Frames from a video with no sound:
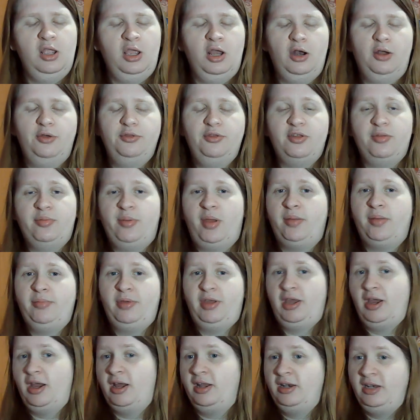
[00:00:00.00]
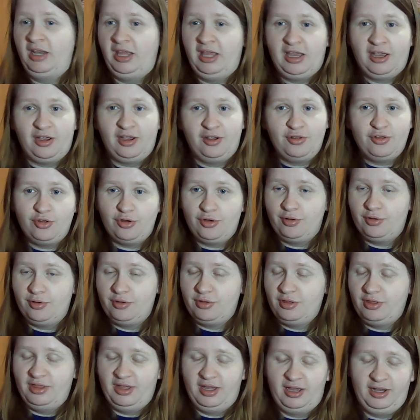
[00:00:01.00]
know, this might be Anika
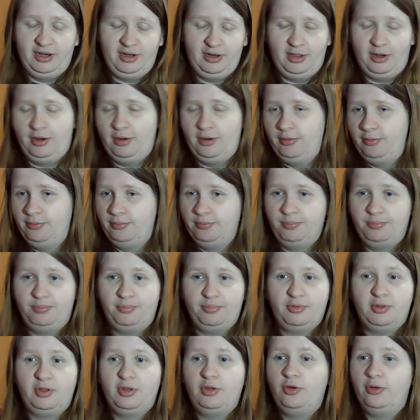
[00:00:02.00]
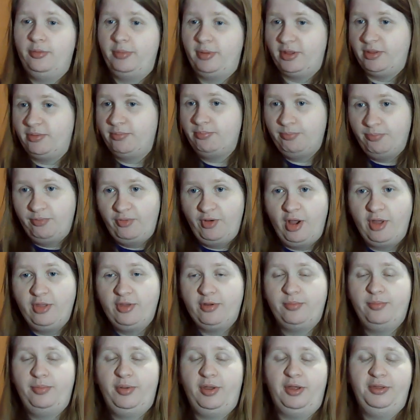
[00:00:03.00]
Church that, you know, Kuma's
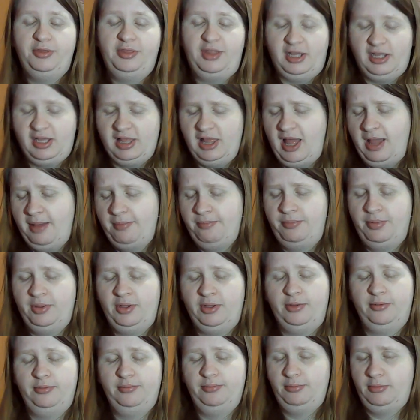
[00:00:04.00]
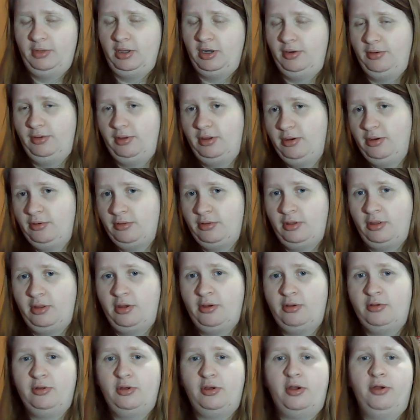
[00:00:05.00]
father built, that Clap built, you know, years and
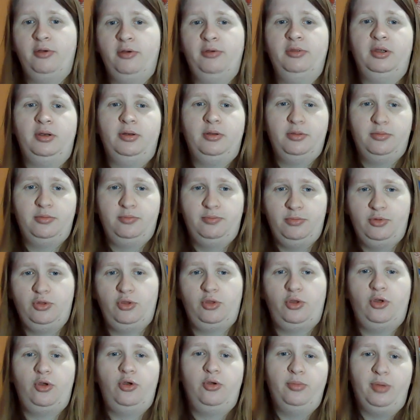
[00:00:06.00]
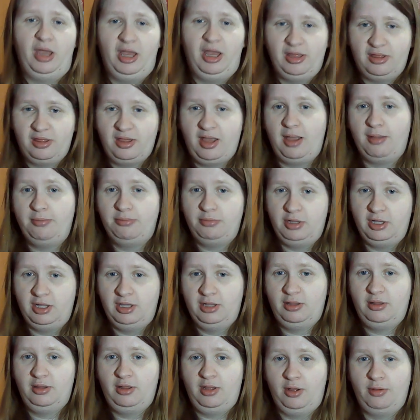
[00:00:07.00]
years ago, and then Kuma has kept
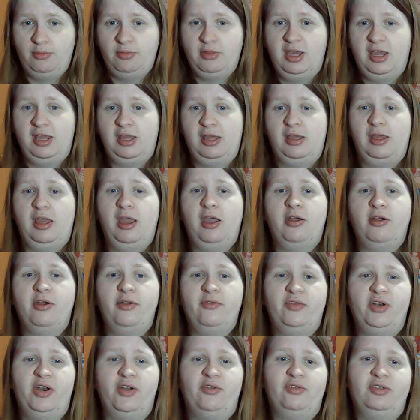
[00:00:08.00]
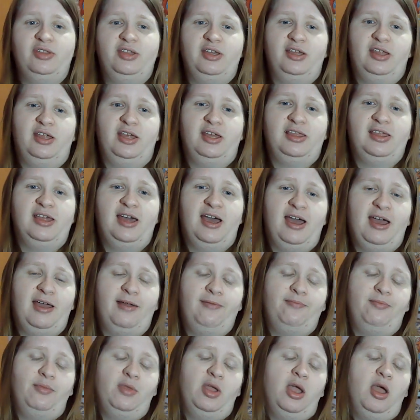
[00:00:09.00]
it, you know, taken care of and everything like
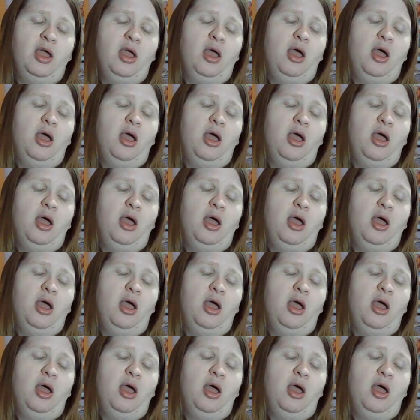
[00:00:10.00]
that